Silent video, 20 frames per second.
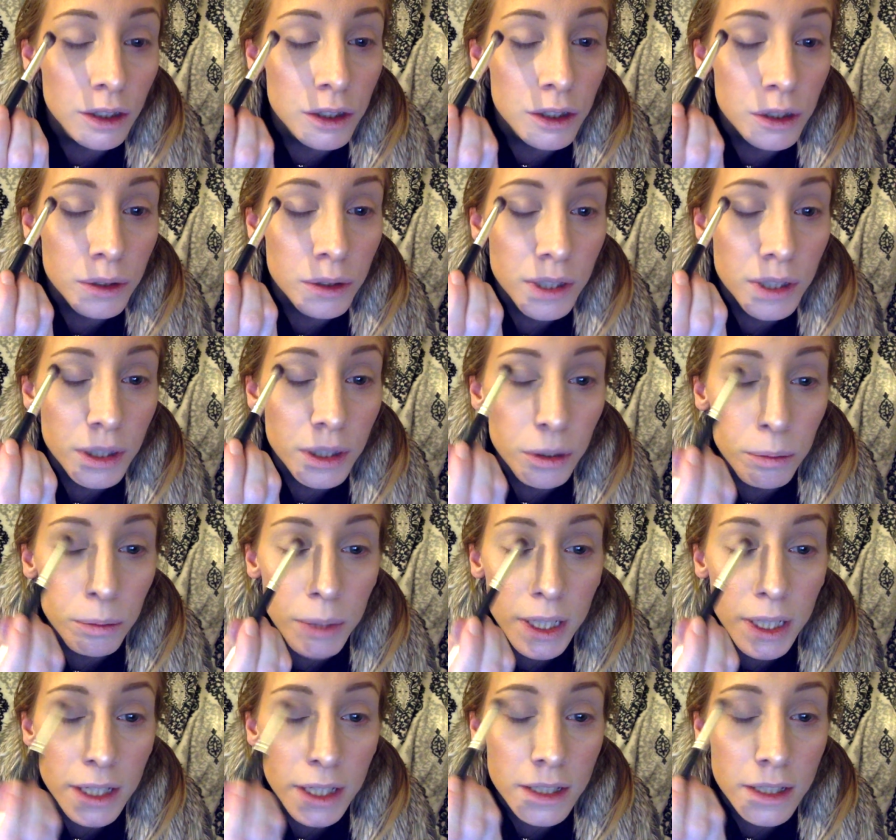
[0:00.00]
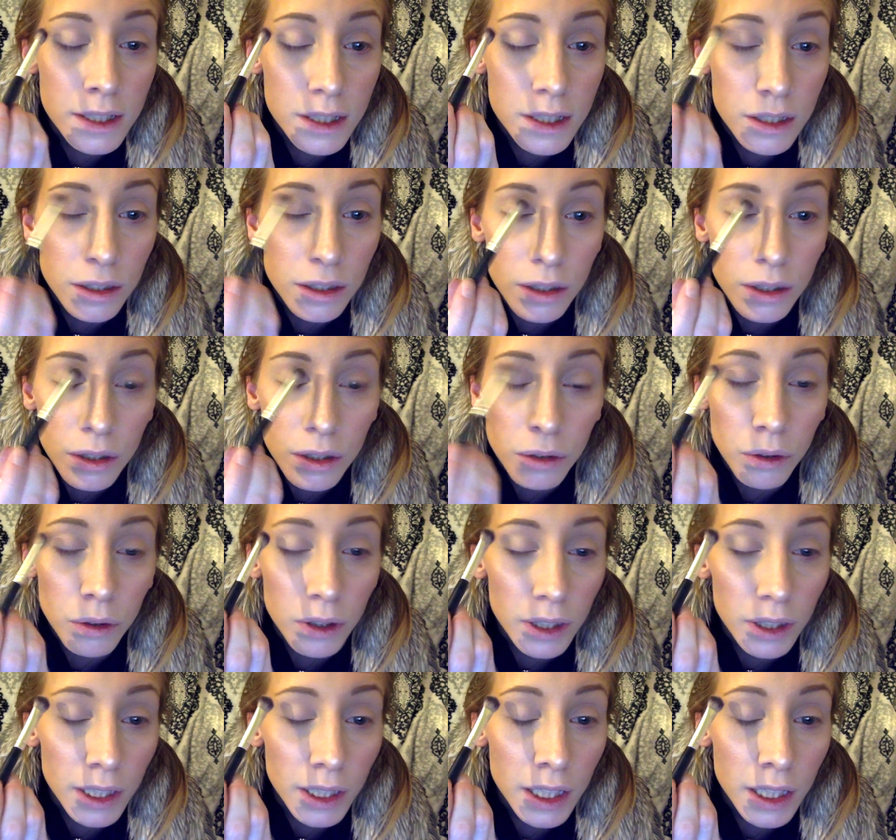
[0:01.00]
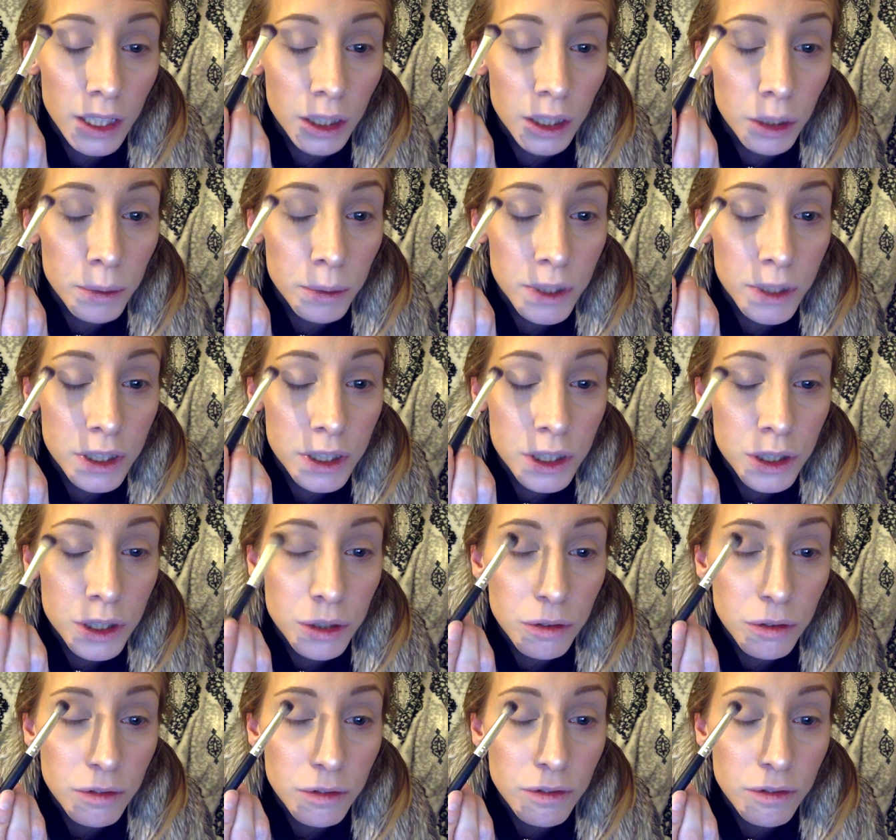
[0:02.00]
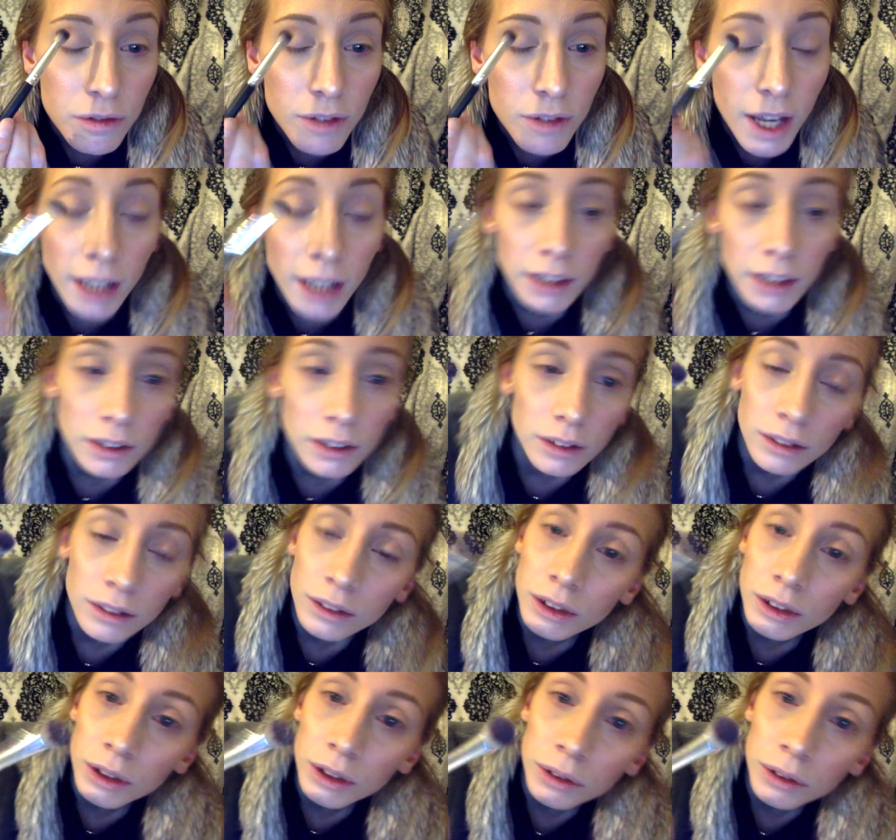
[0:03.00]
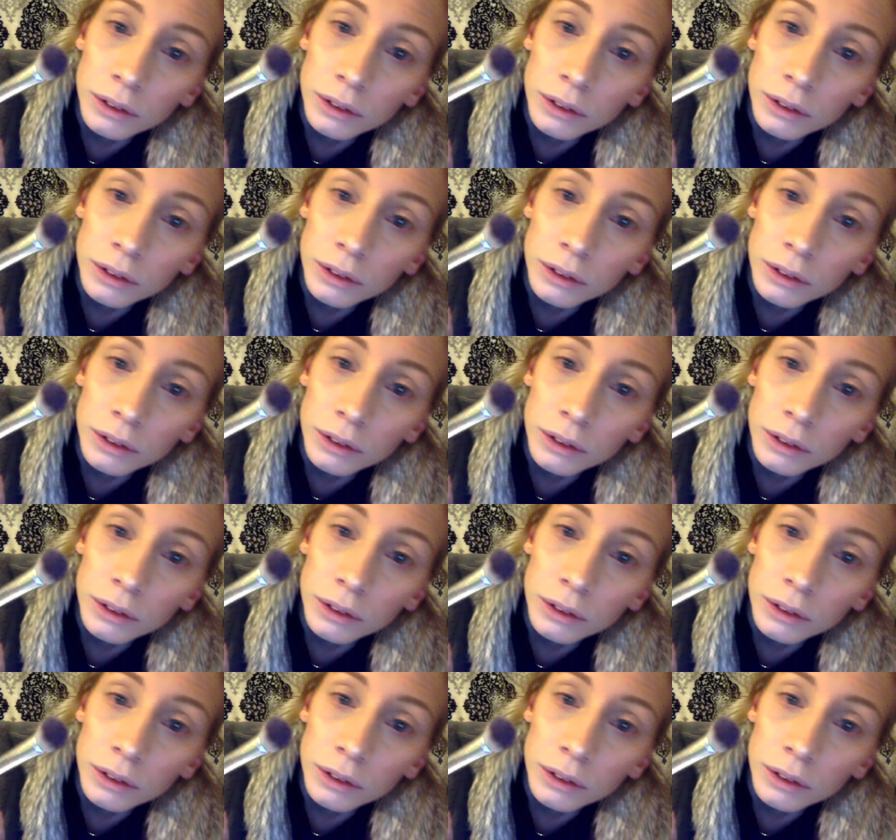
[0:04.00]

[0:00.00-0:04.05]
So either base or light color because it's so fat. So